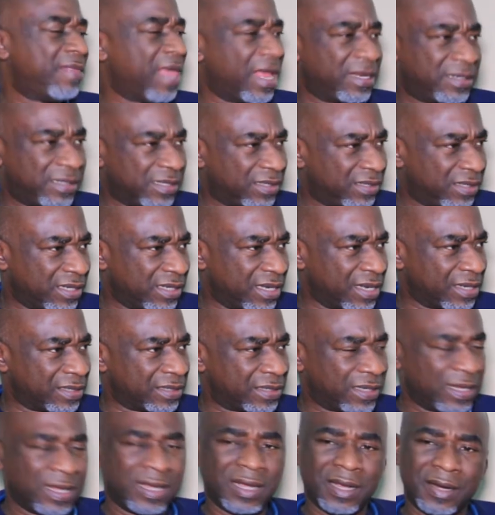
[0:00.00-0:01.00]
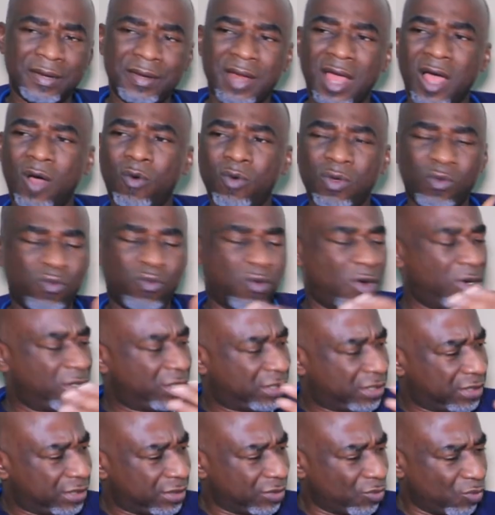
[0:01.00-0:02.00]
That is it. Now we
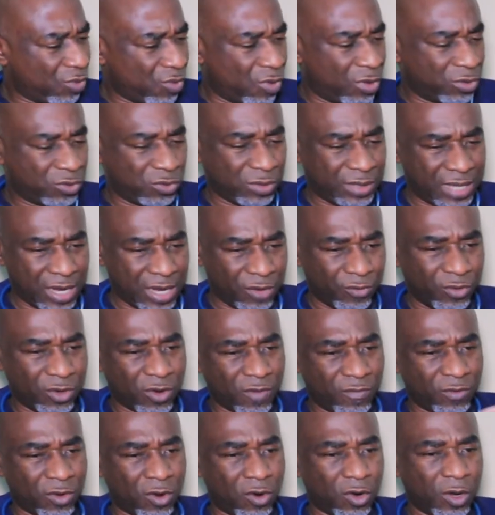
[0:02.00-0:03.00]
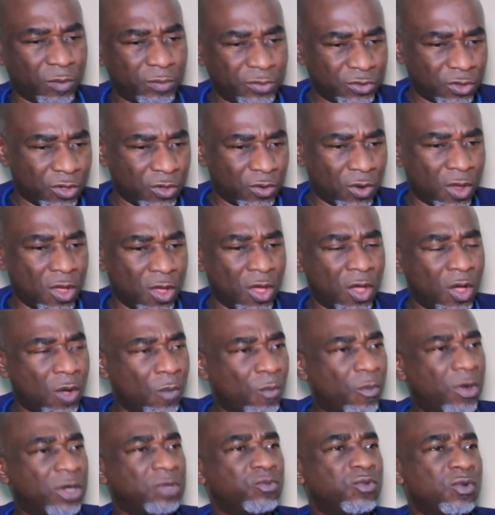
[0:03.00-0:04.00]
want to get rid of corruption,
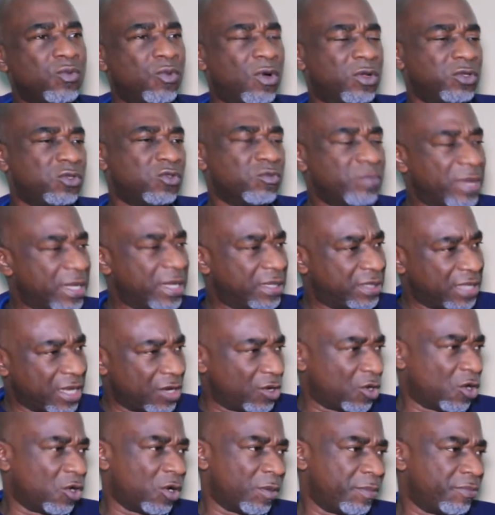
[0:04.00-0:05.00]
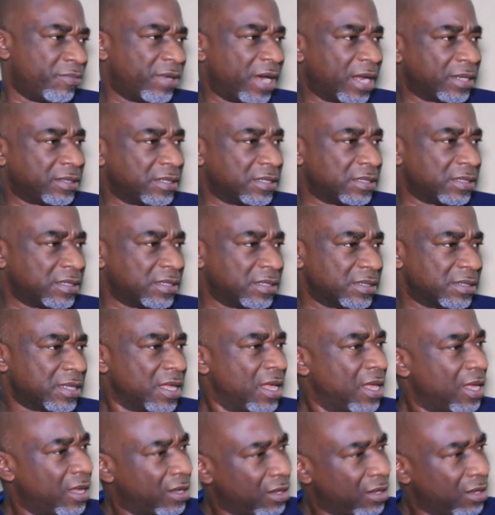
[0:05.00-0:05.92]
but we want to maintain corrupt practices.